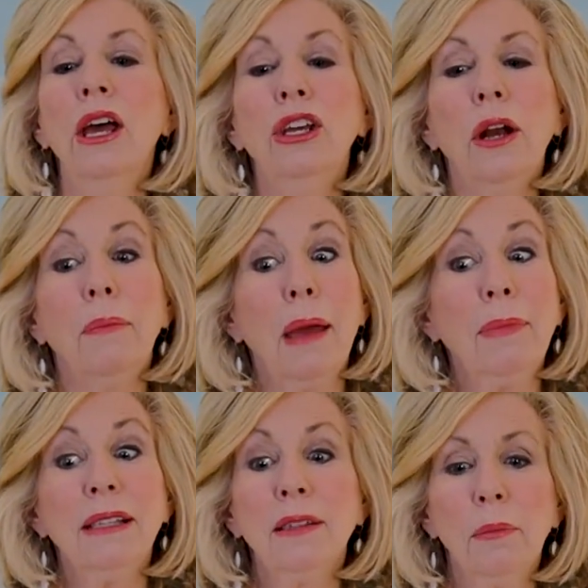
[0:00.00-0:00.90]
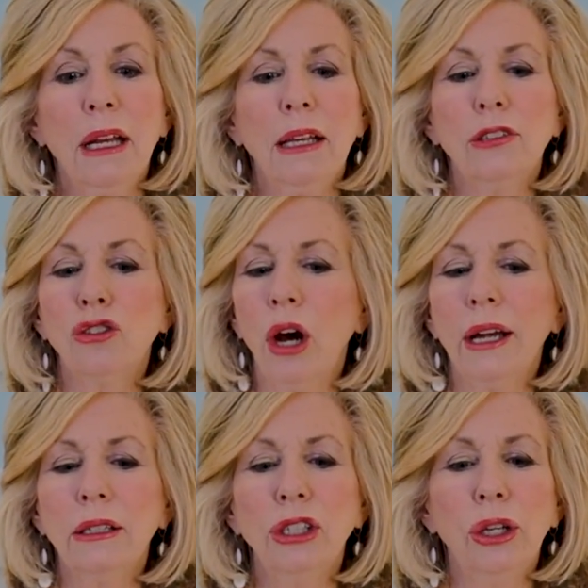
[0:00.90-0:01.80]
You know, maybe somebody's
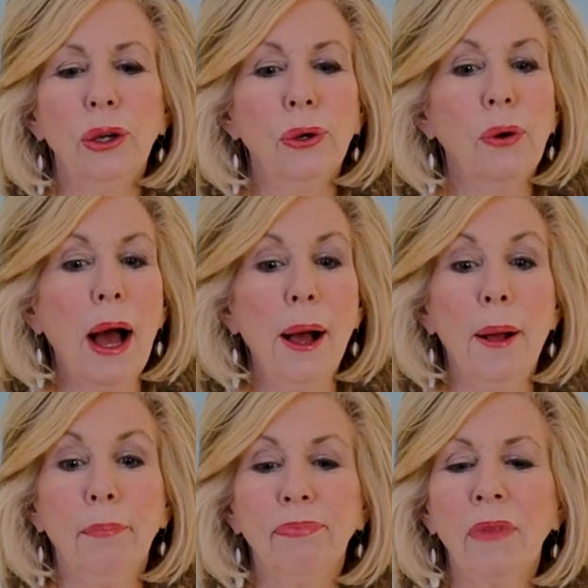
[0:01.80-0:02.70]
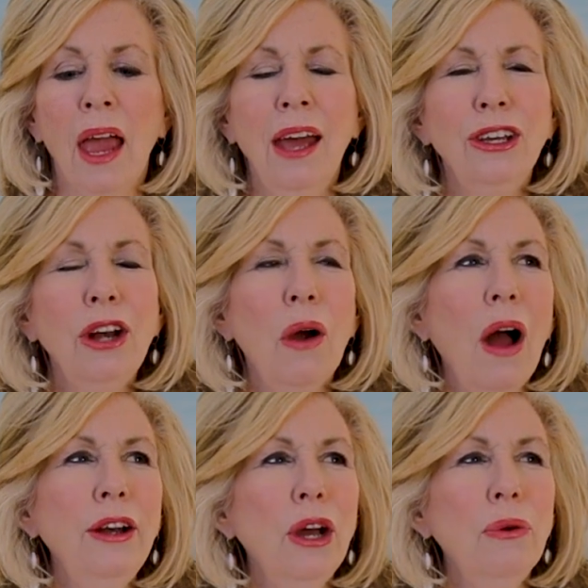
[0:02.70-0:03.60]
trying to, you know,
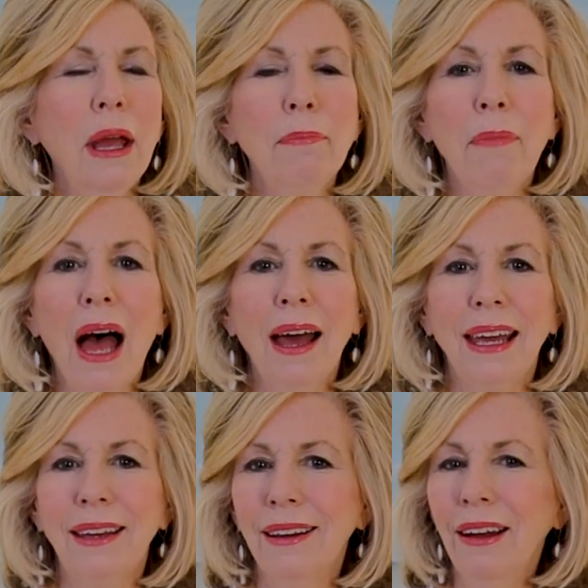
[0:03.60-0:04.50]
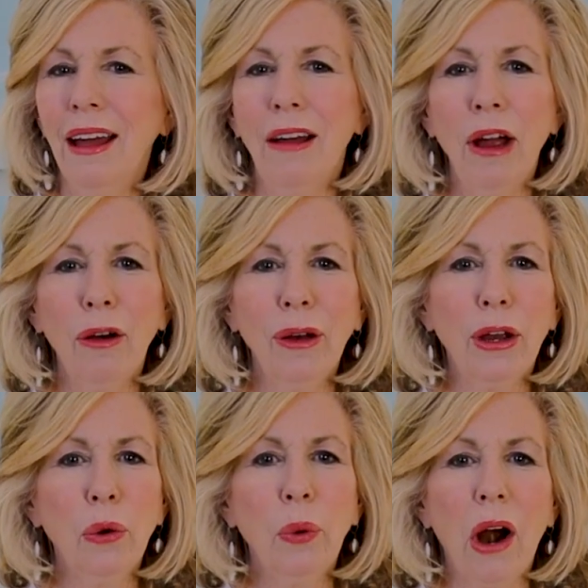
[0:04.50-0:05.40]
I know in my
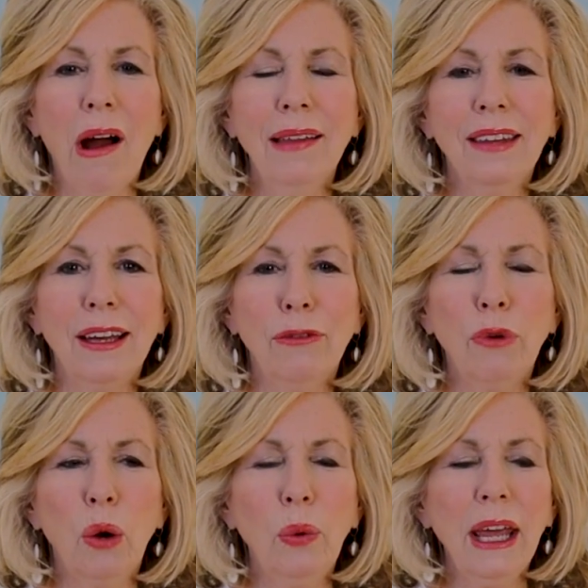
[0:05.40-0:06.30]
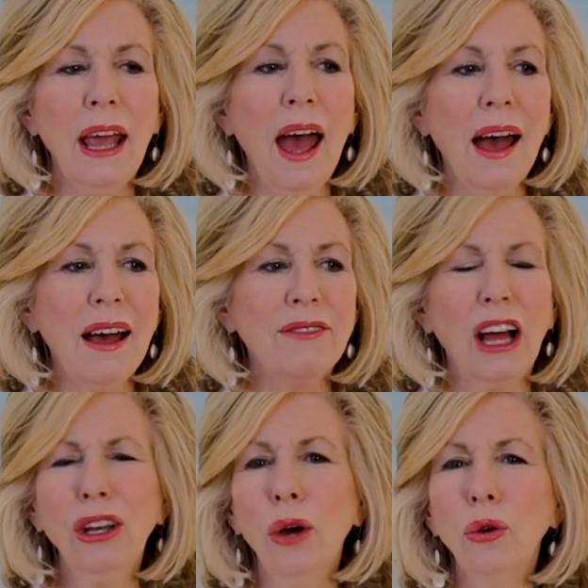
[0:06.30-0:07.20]
area where I live, we
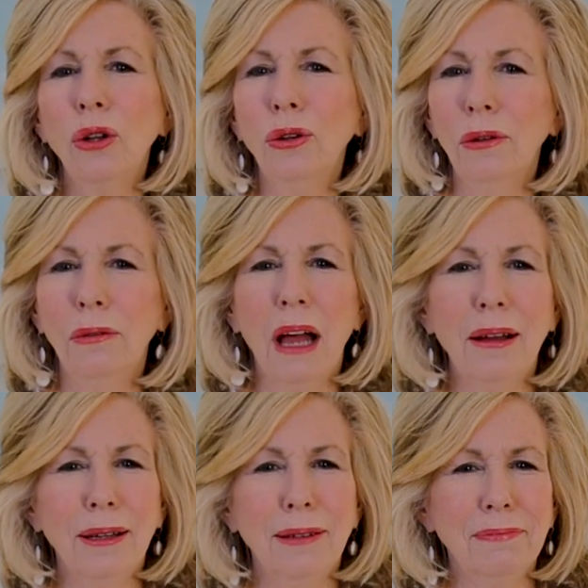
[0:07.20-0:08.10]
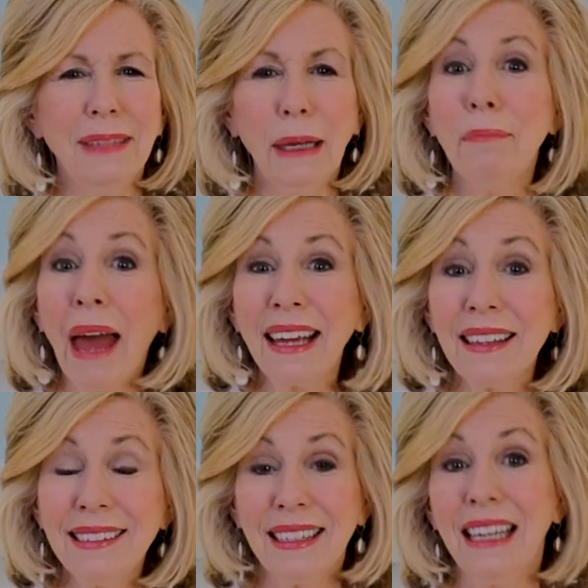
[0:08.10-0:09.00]
have a local like
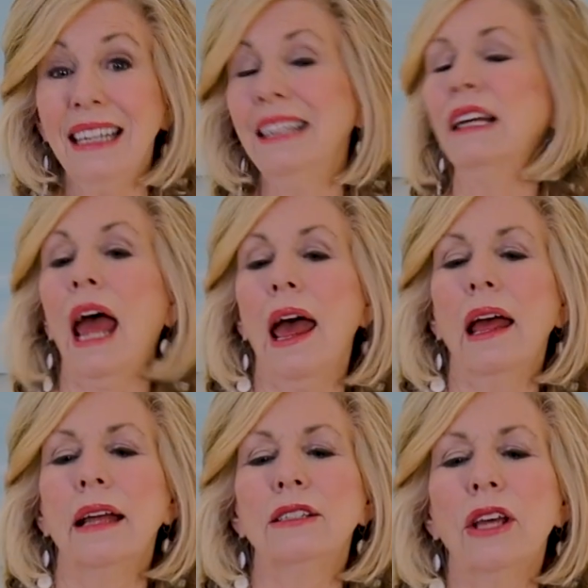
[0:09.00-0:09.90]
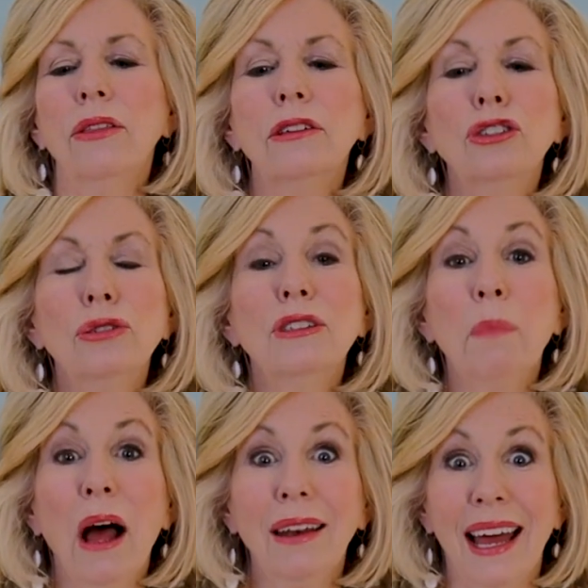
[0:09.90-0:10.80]
magazine, and they'll do
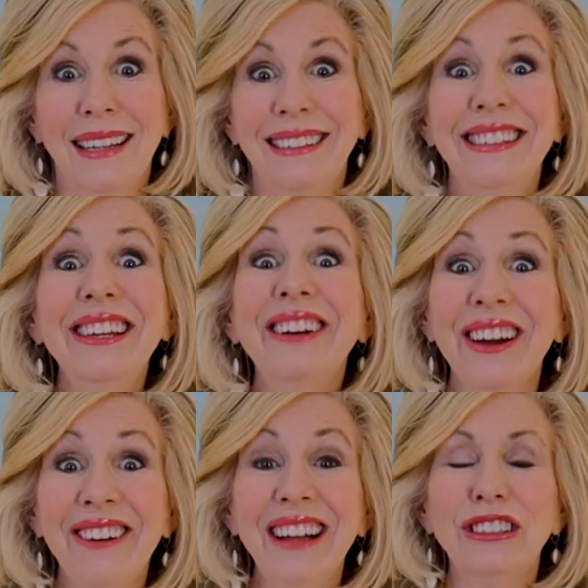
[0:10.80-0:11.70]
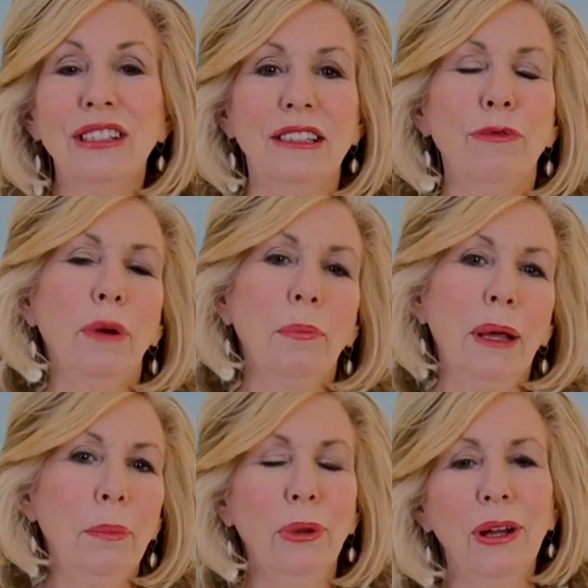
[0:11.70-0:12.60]
spotlights, you know, on the different
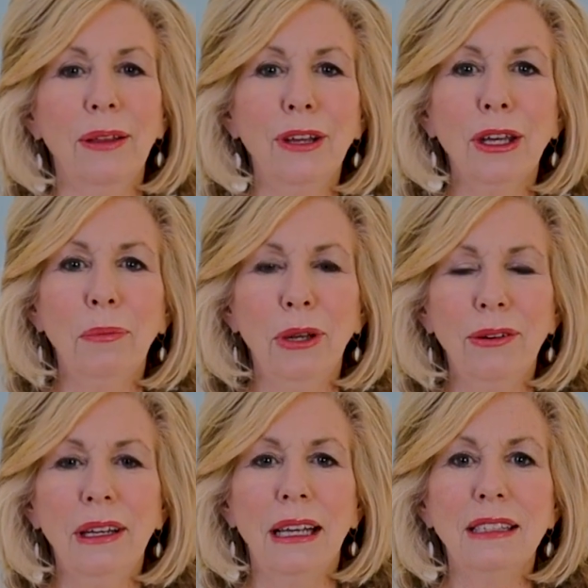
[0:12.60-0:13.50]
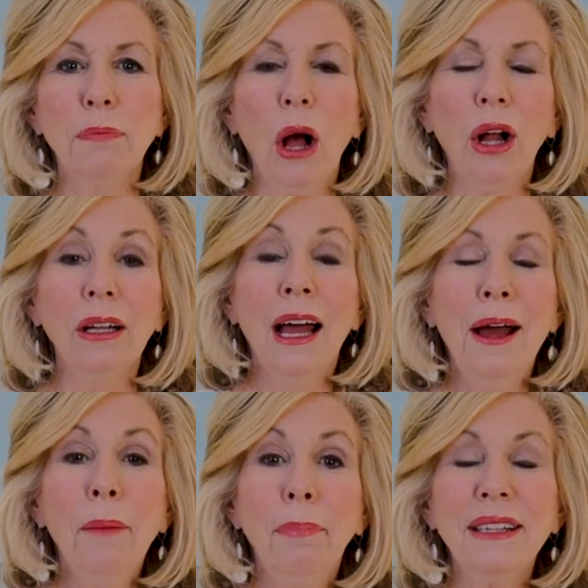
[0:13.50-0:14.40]
people in the community, small
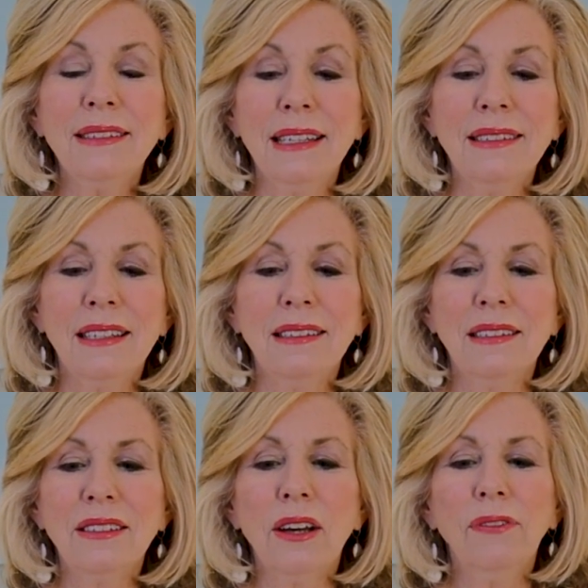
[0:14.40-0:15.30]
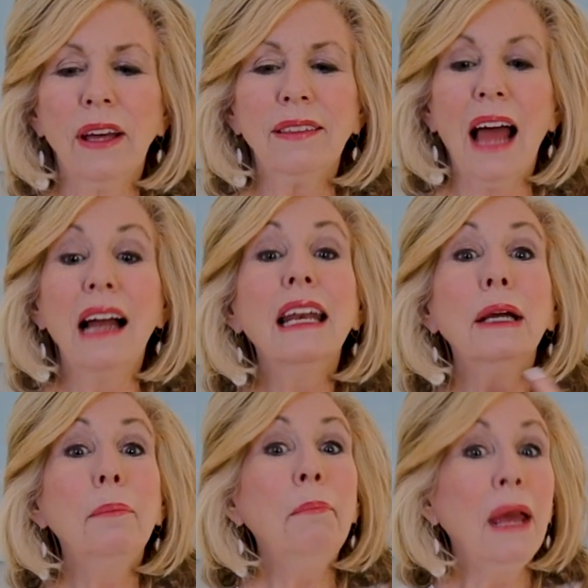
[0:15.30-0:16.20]
businesses and stuff like that.
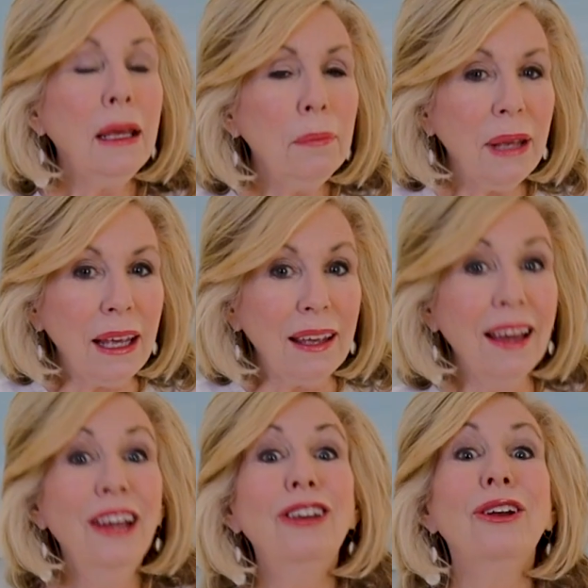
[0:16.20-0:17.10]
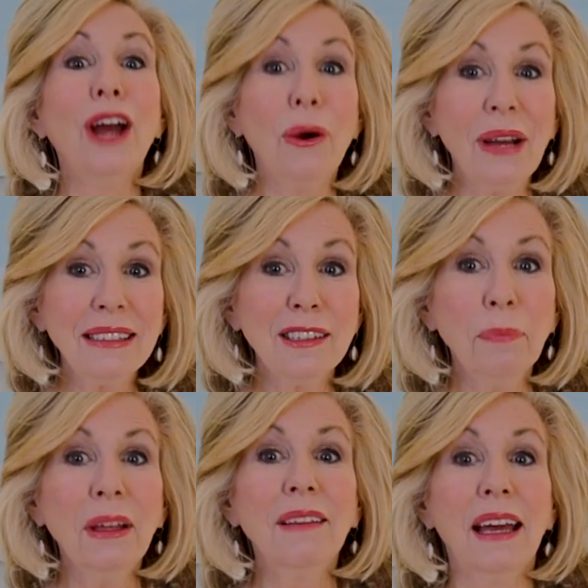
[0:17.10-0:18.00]
Like maybe, you know, it's
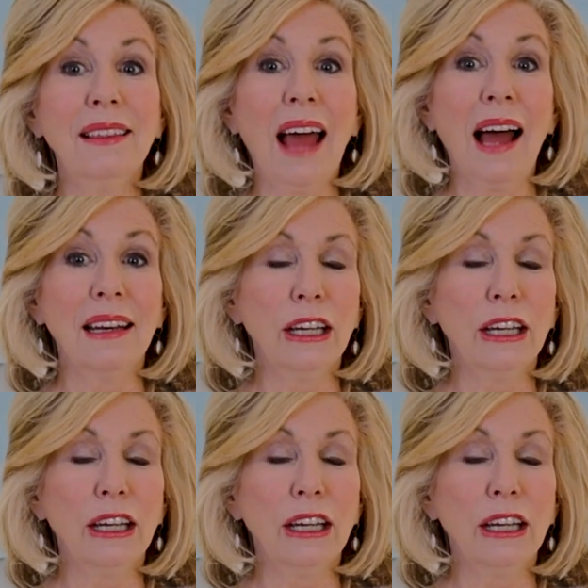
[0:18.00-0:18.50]
something like that.